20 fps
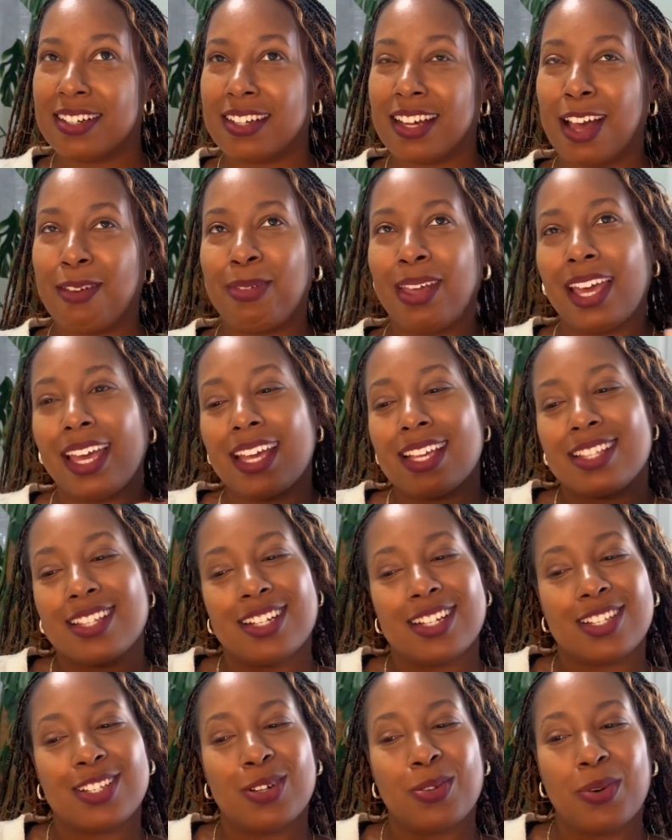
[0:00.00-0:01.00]
I mean, I guess
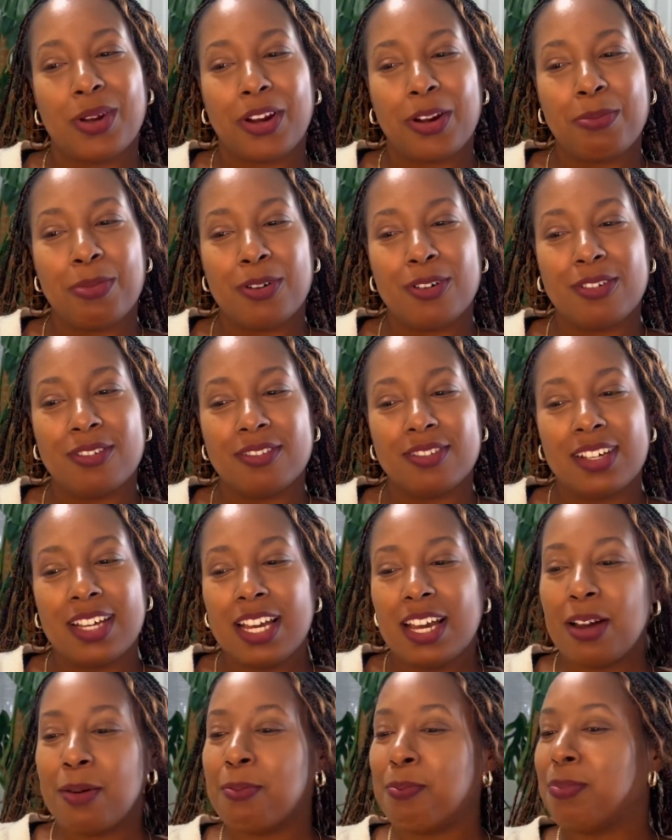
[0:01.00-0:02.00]
they're still wearable,
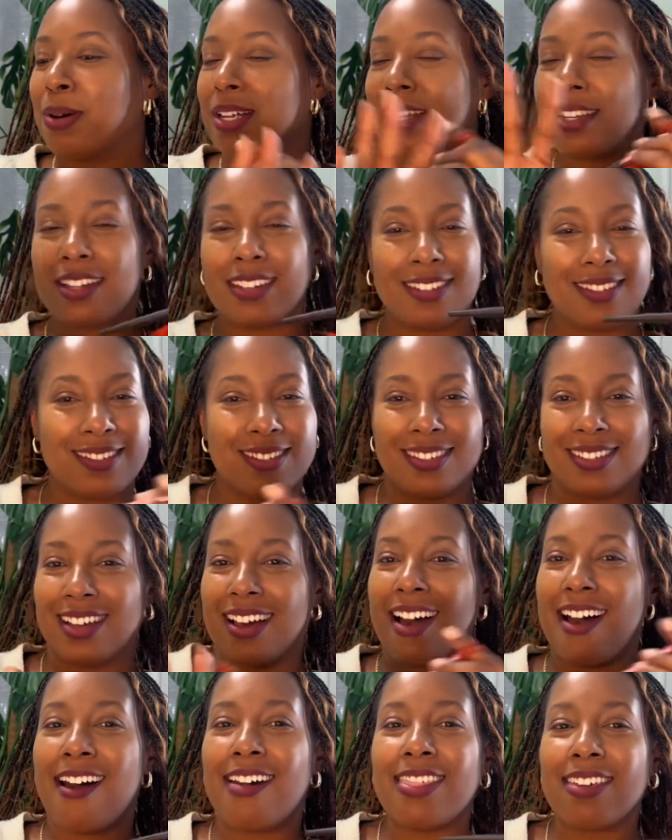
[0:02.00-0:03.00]
but
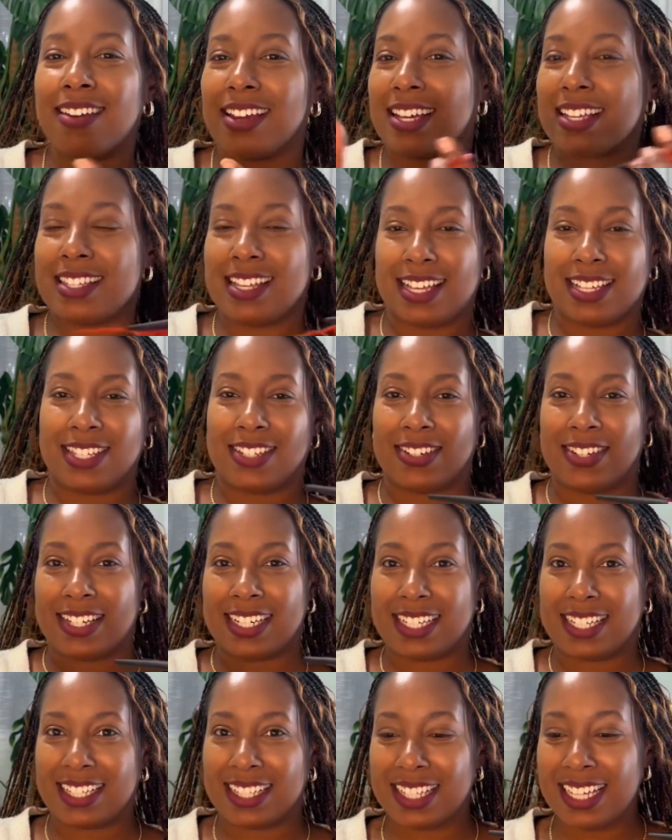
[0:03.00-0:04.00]
other
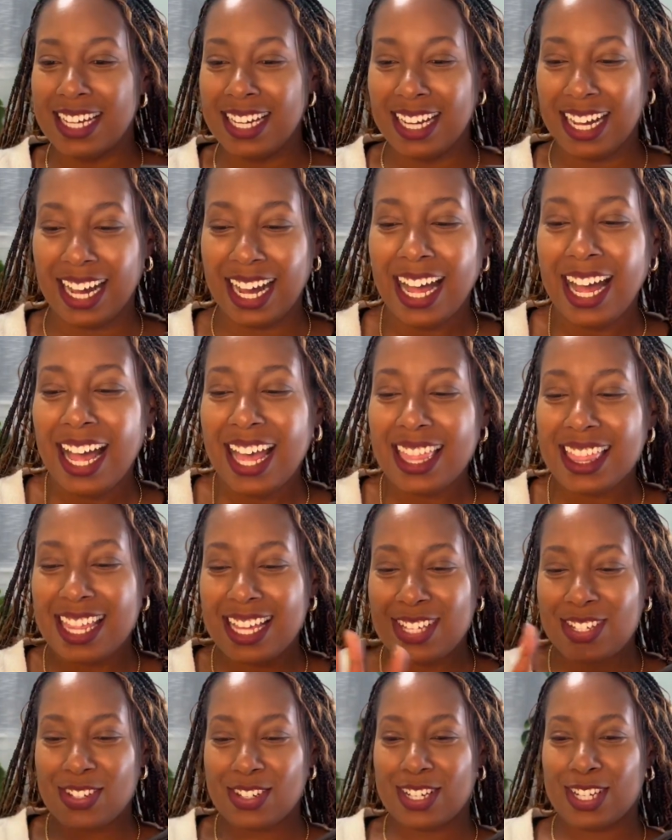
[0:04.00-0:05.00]
accessories
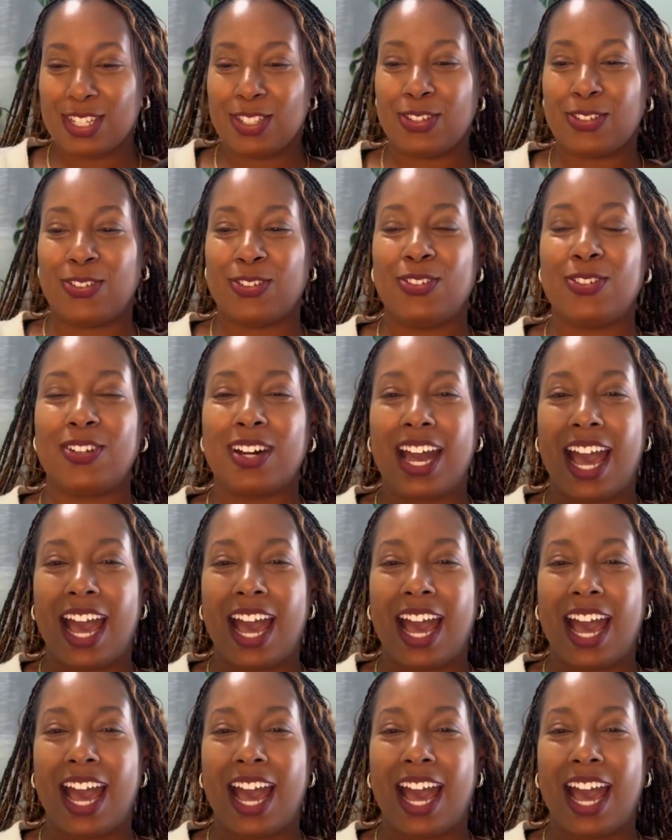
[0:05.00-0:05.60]
that you could do.